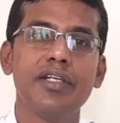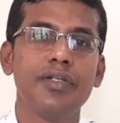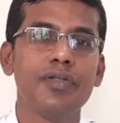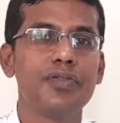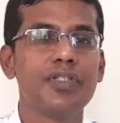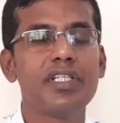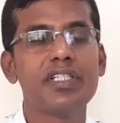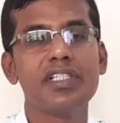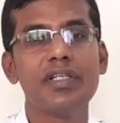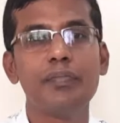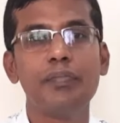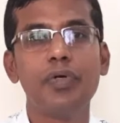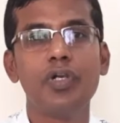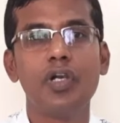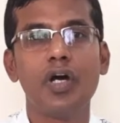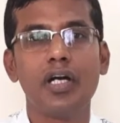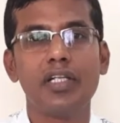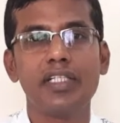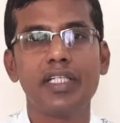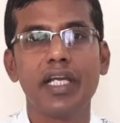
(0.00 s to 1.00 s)
using simple
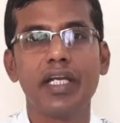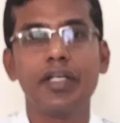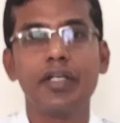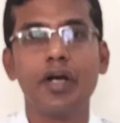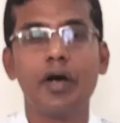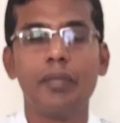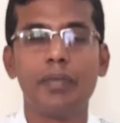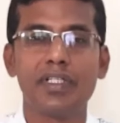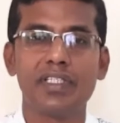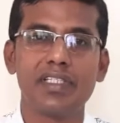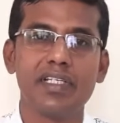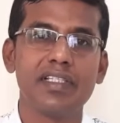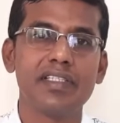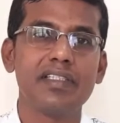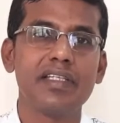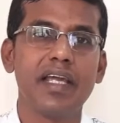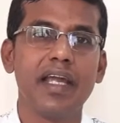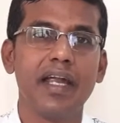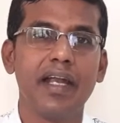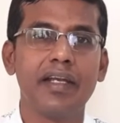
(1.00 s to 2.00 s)
logic and common
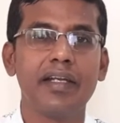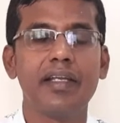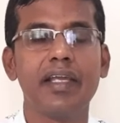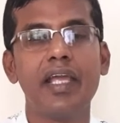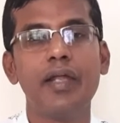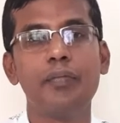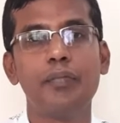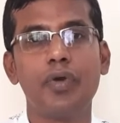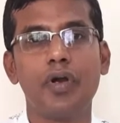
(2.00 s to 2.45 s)
sense and gain